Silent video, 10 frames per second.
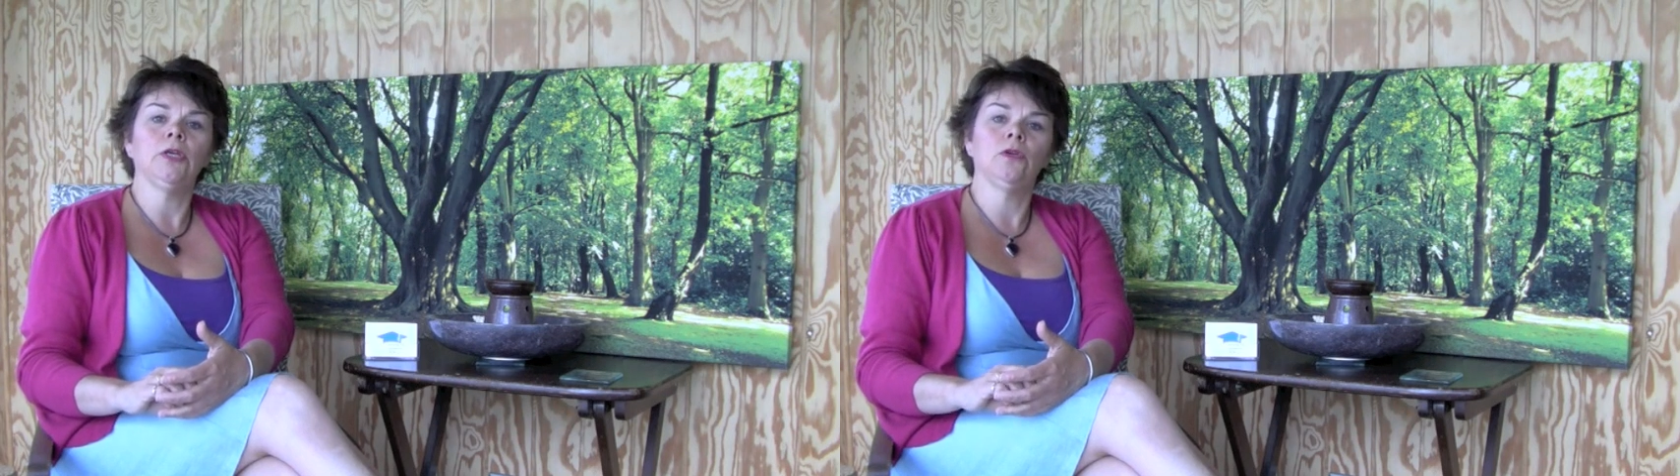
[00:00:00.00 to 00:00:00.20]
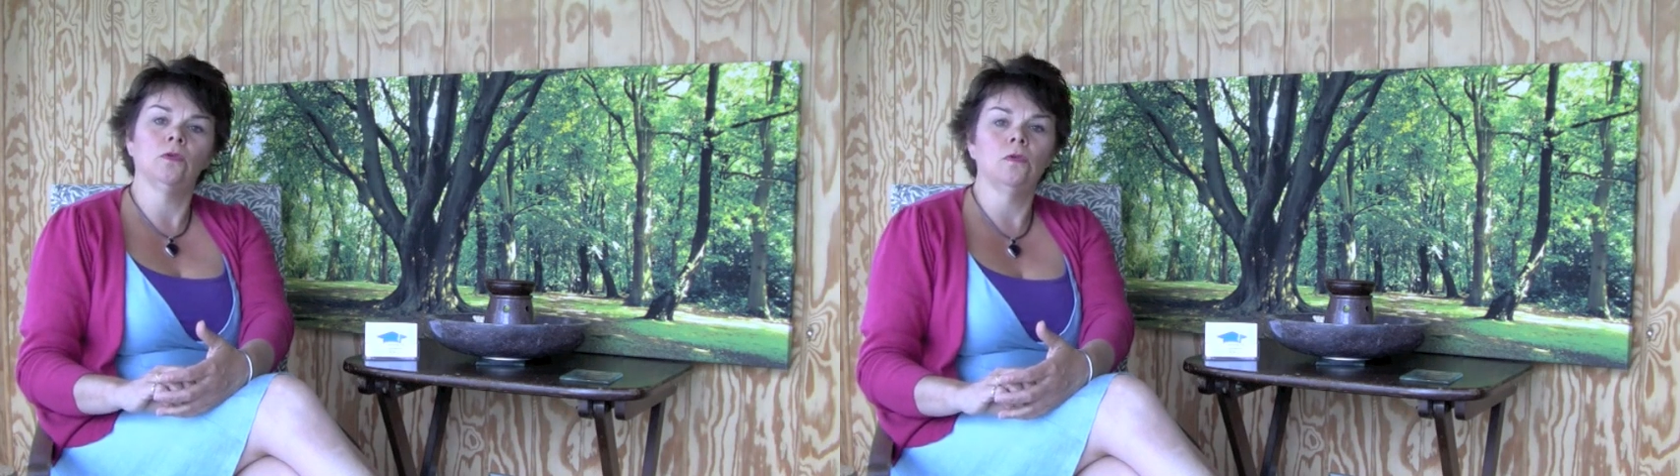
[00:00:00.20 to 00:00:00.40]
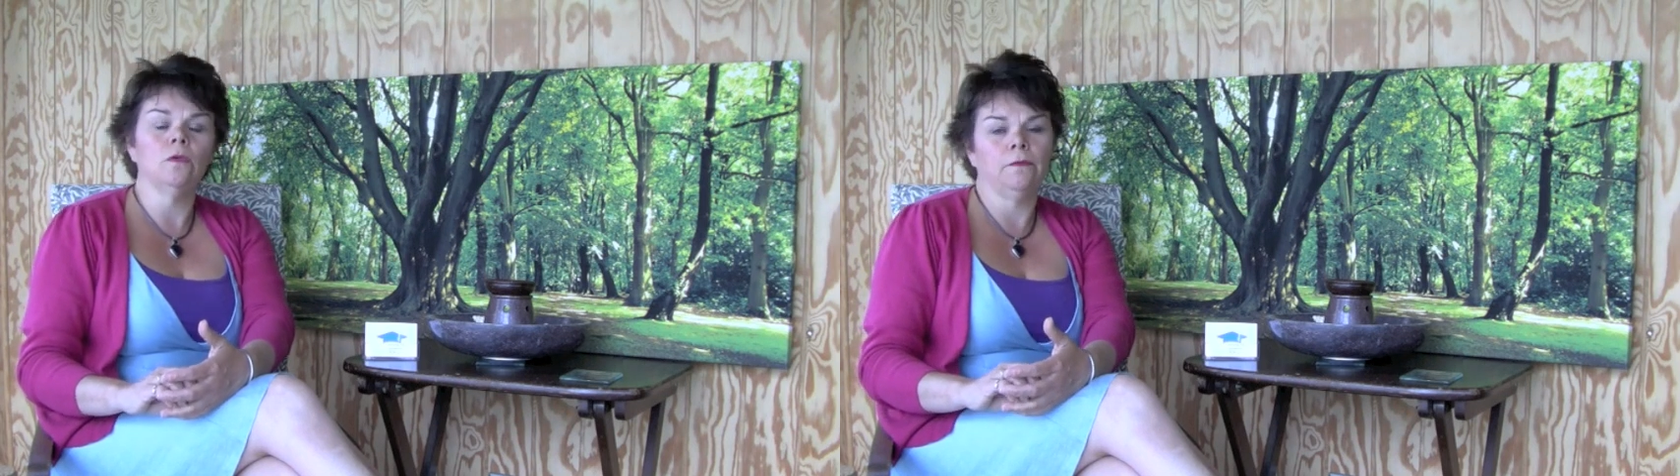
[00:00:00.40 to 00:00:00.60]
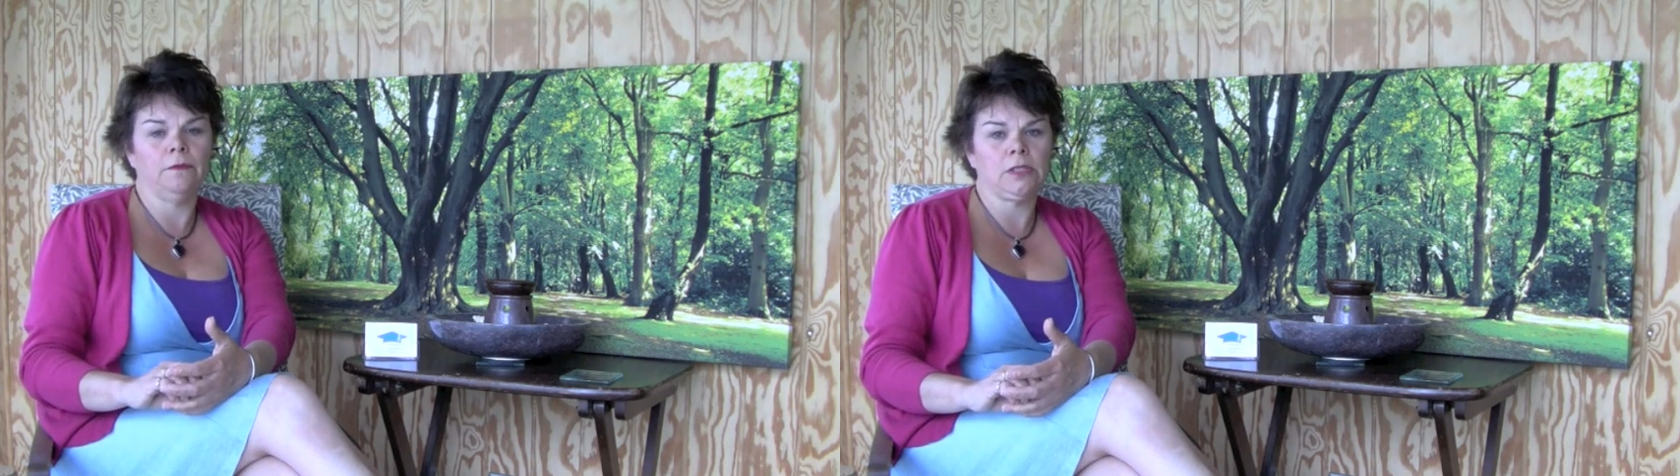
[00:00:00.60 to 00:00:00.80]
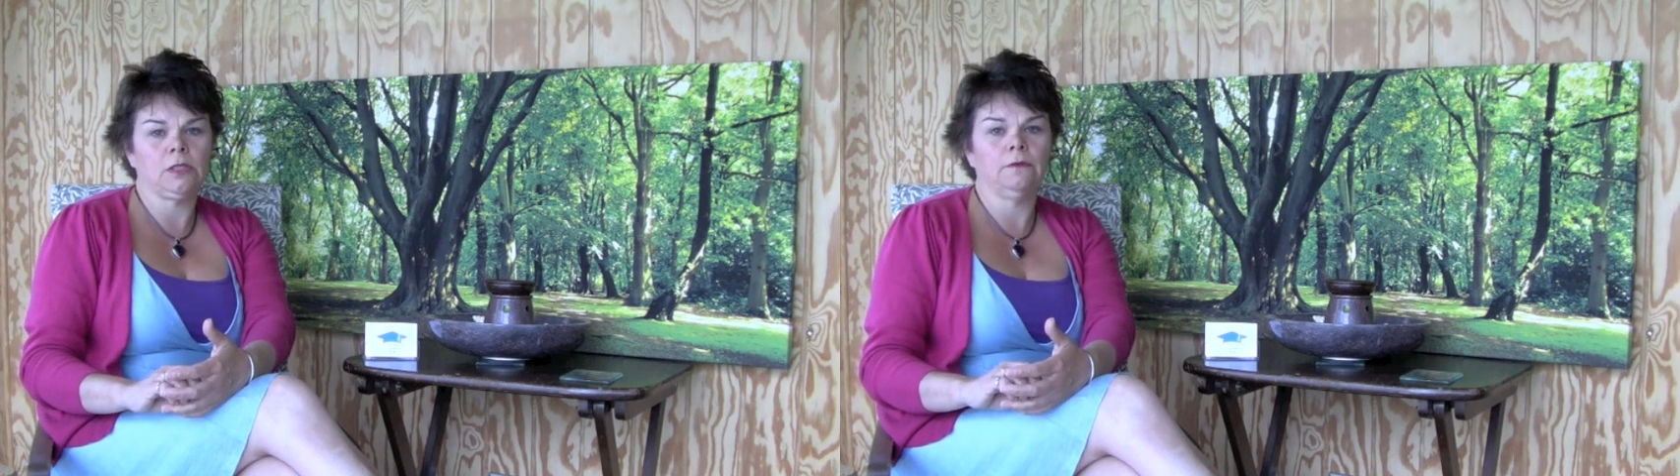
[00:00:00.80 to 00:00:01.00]
your
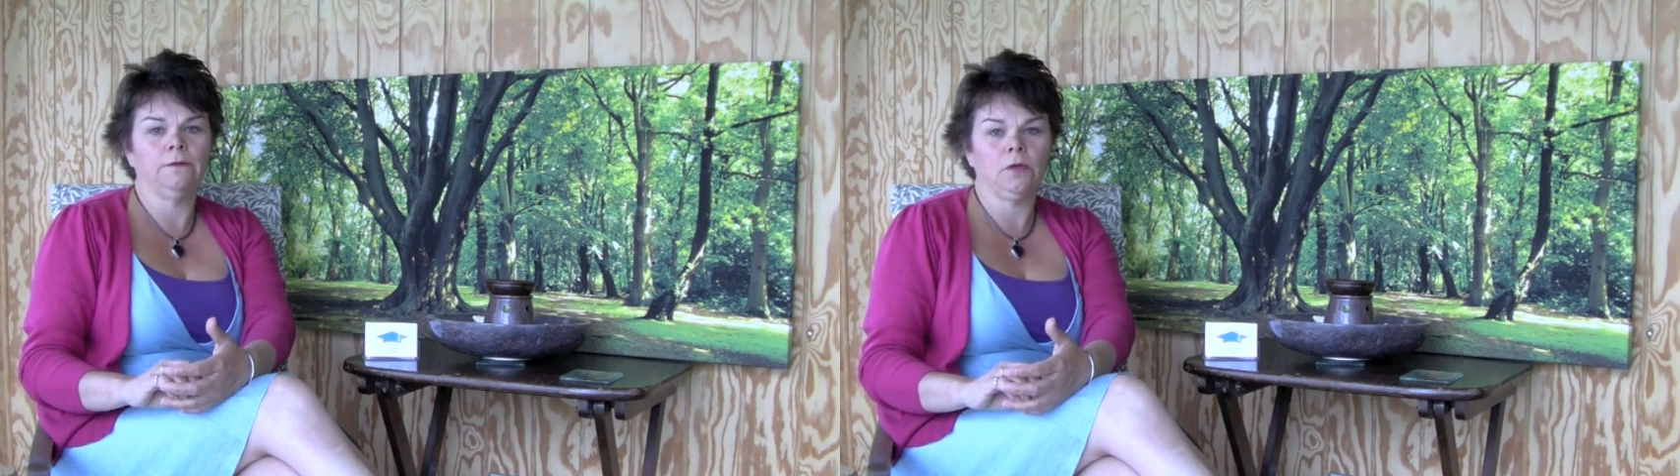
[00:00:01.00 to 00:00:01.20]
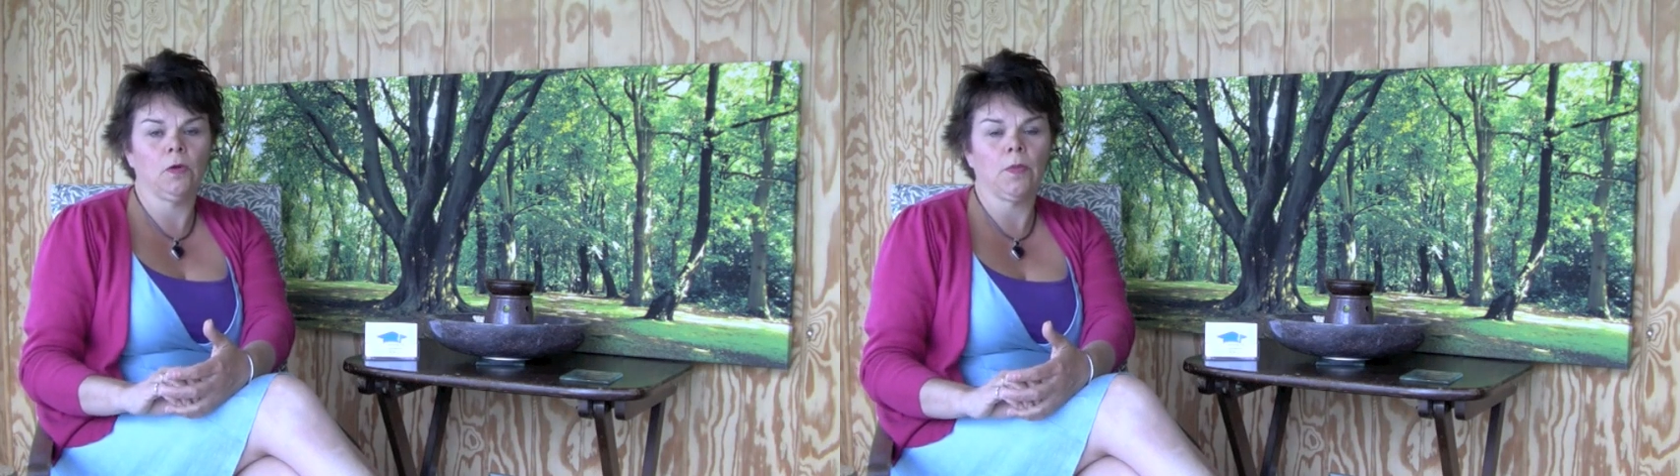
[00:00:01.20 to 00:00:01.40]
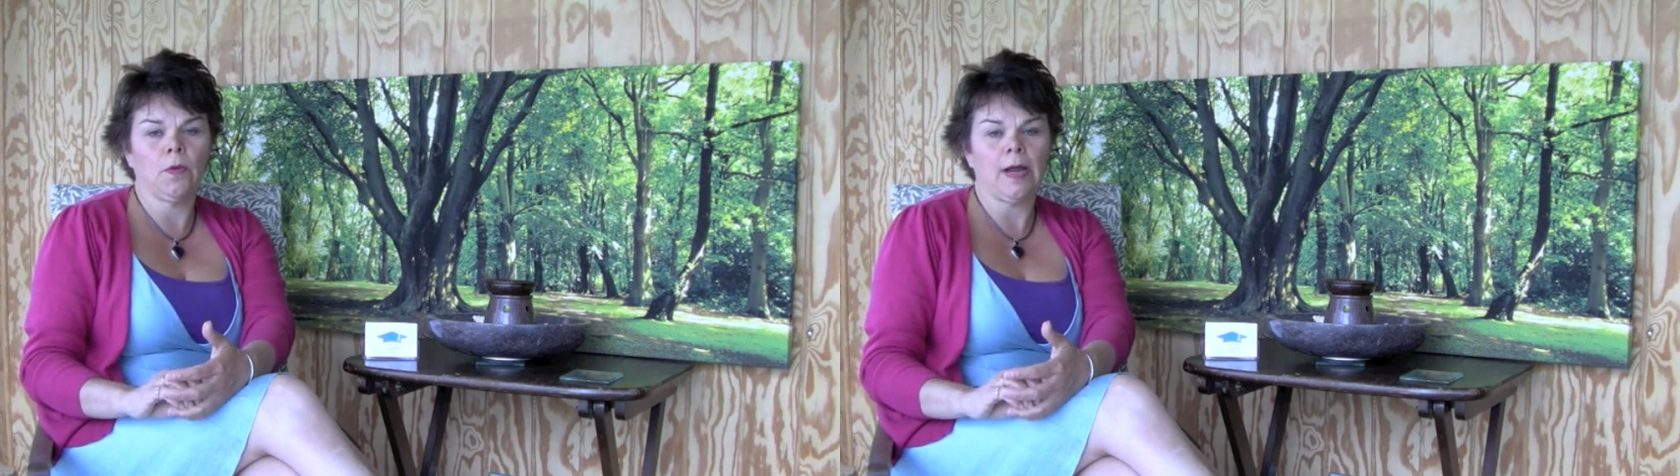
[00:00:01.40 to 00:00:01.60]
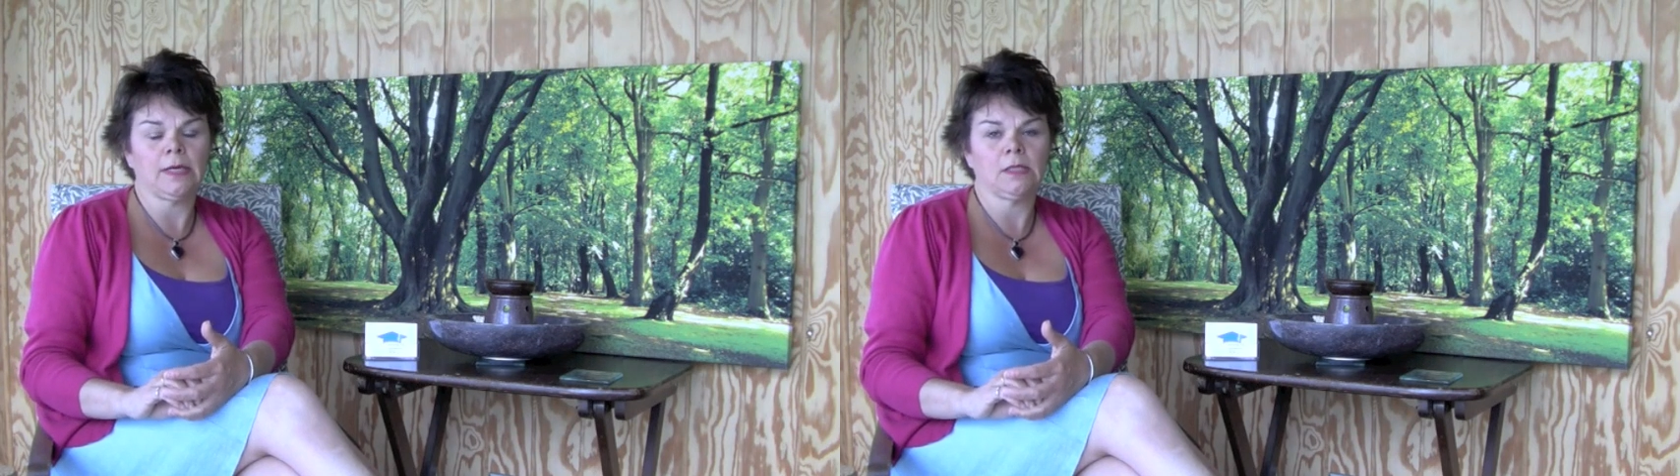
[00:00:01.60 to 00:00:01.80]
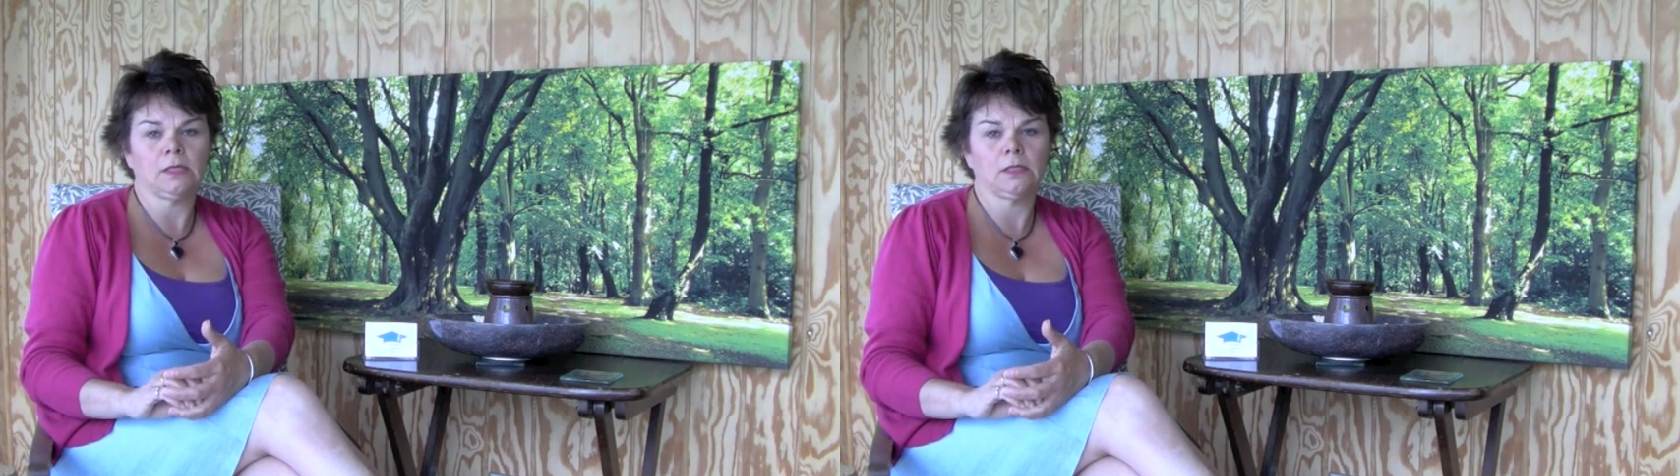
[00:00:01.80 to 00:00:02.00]
vision for your
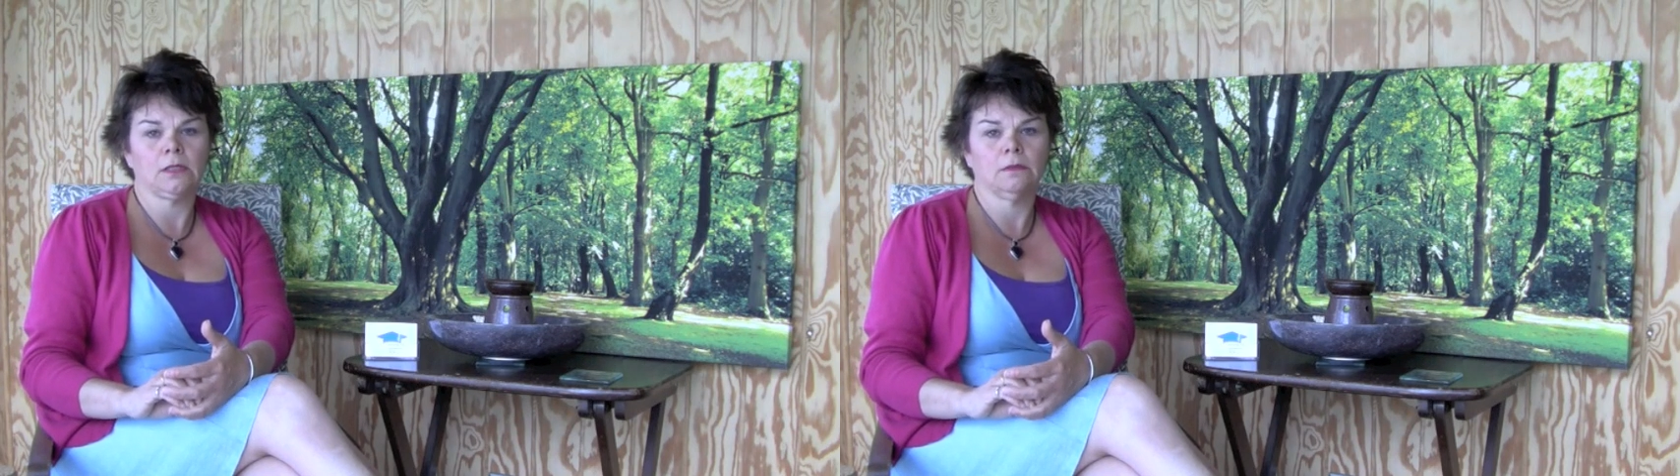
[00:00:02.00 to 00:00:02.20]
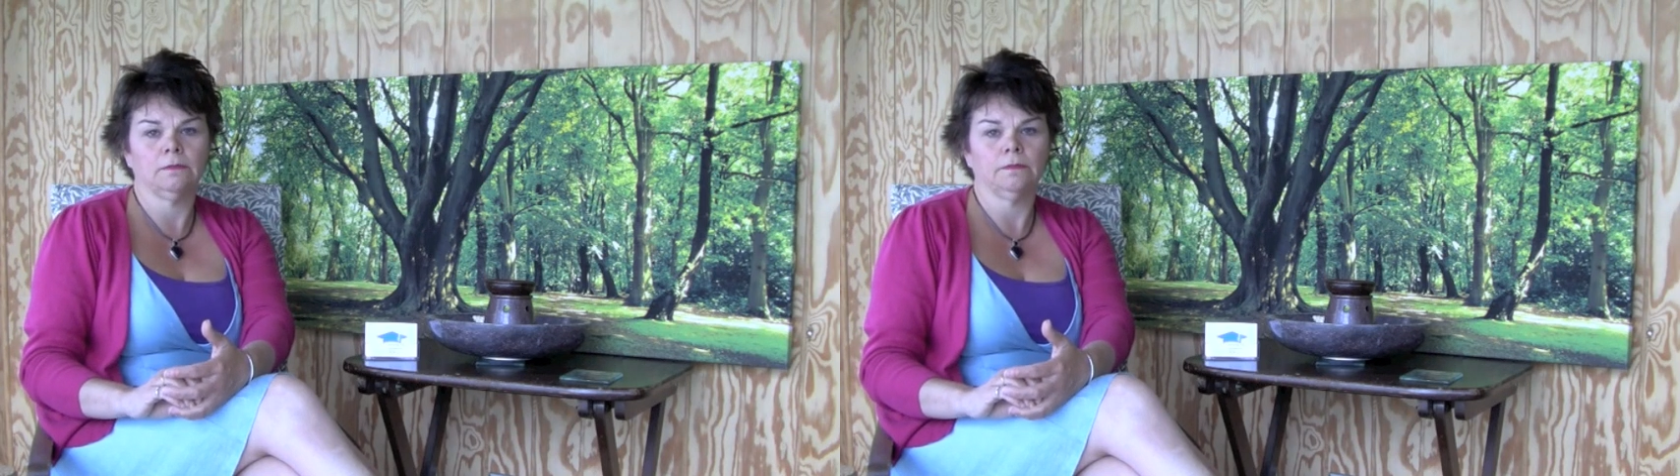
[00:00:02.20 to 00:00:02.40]
practice.